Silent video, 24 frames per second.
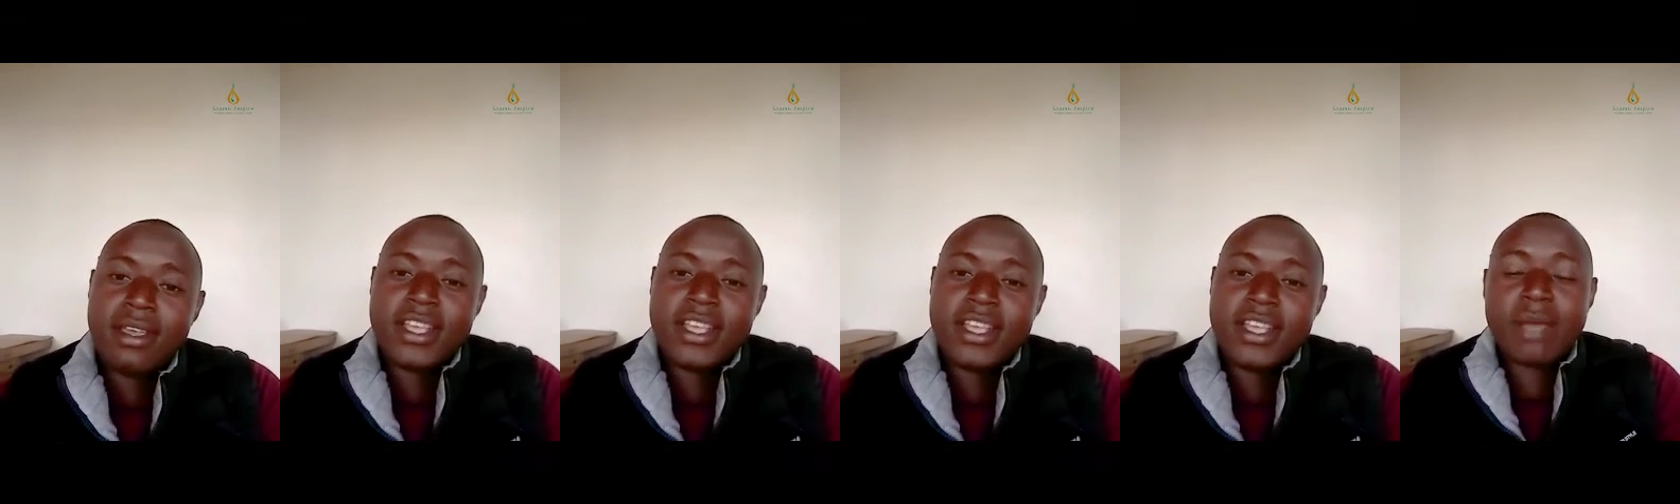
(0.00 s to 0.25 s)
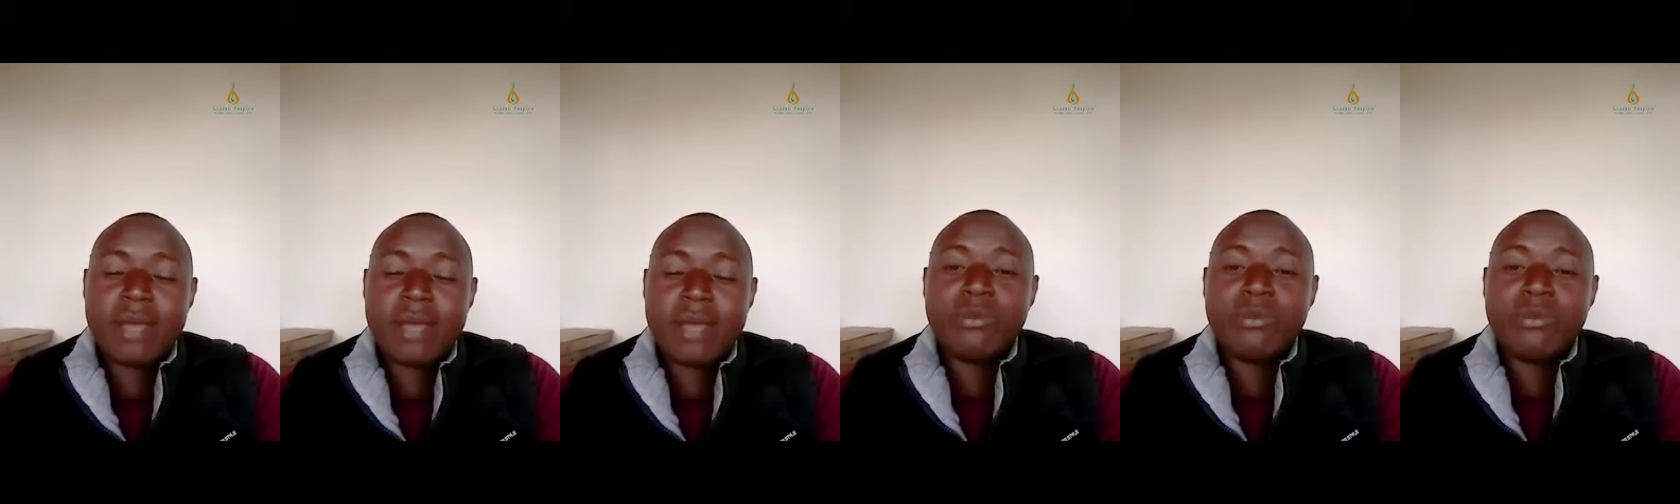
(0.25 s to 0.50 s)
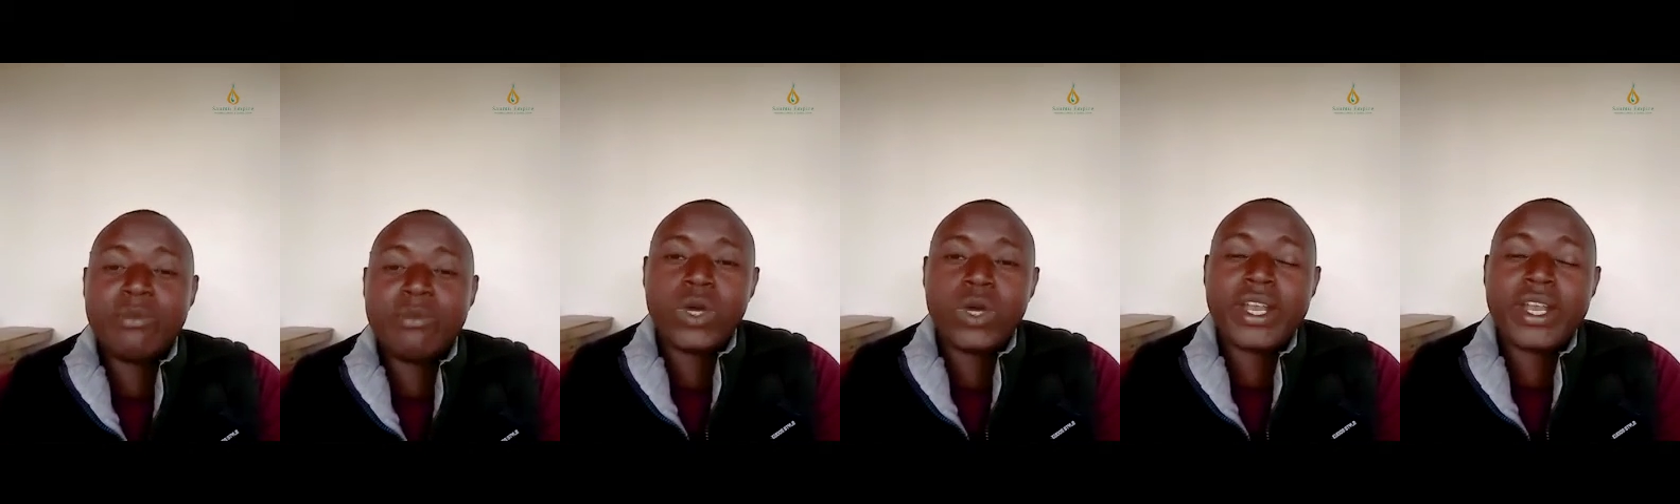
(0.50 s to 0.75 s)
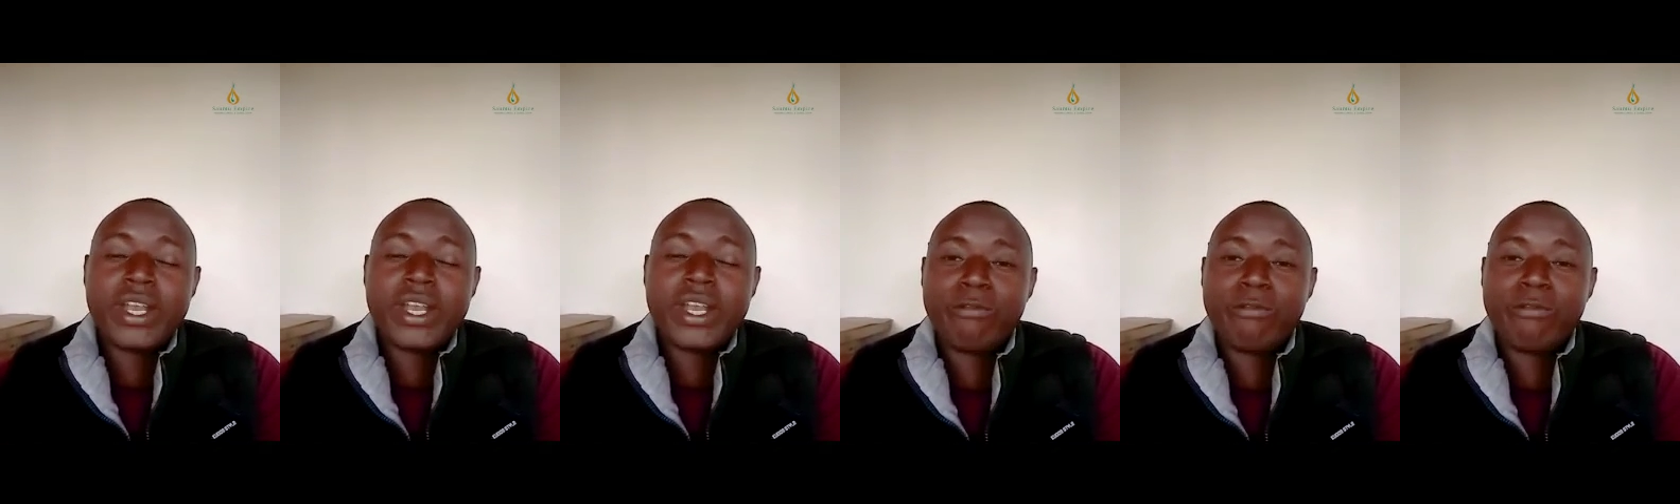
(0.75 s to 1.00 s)
is coming to
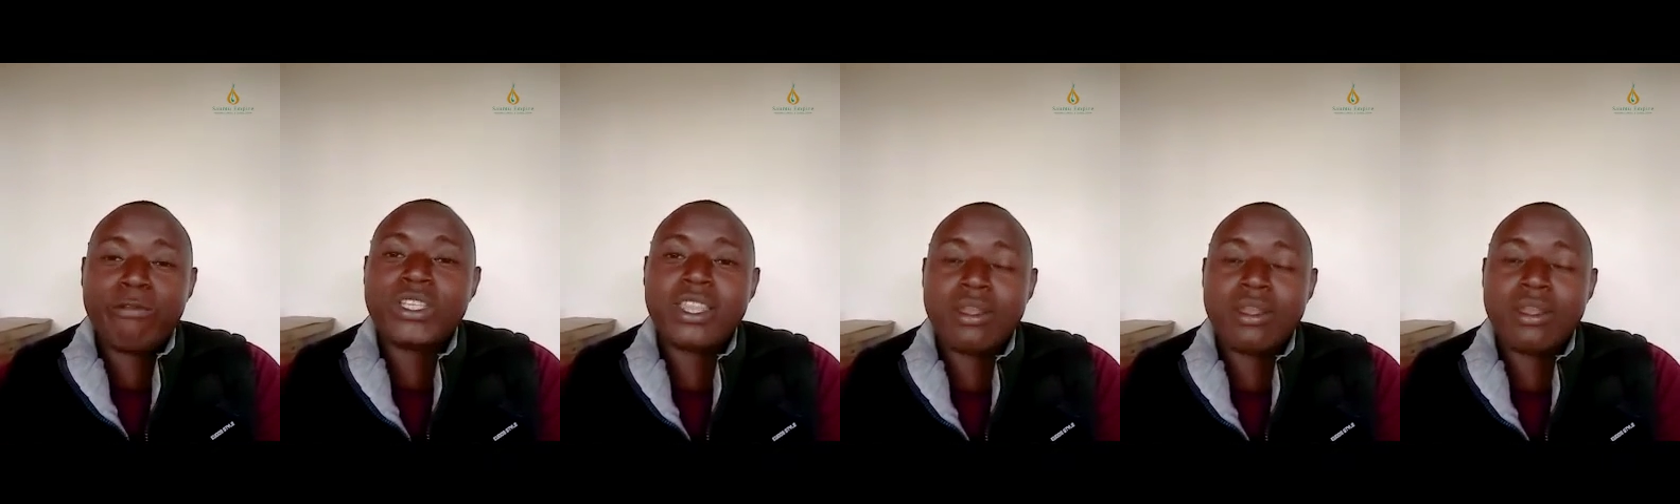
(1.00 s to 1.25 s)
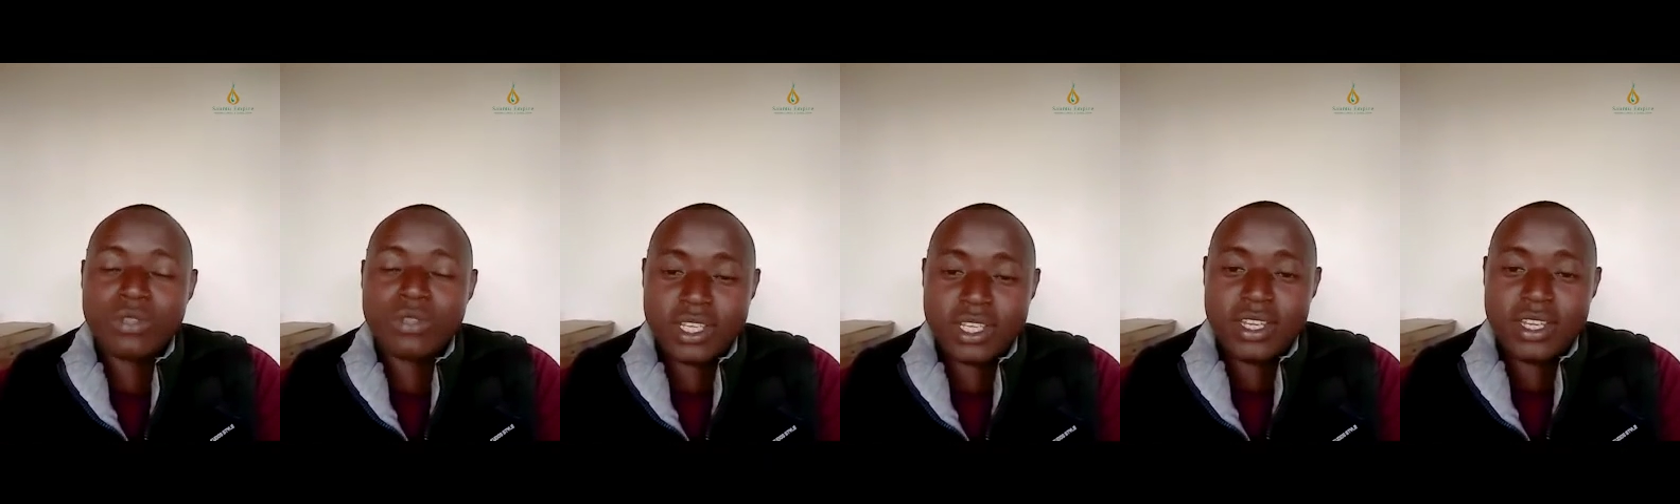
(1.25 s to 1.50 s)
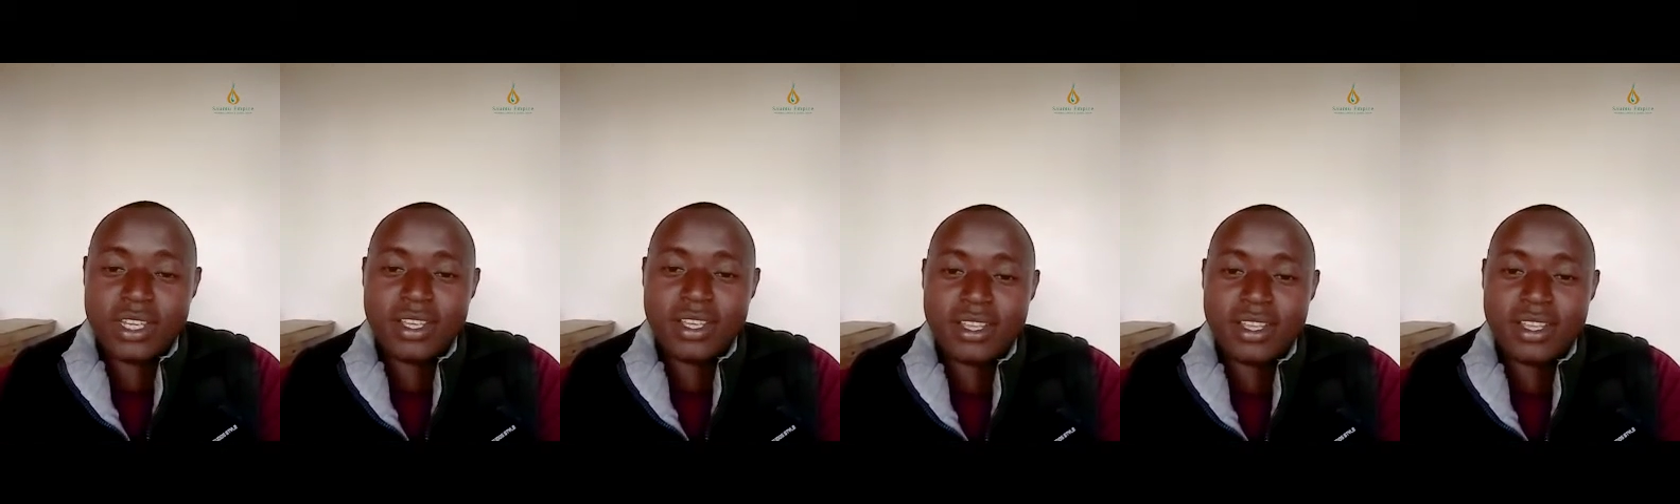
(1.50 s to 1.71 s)
240,000.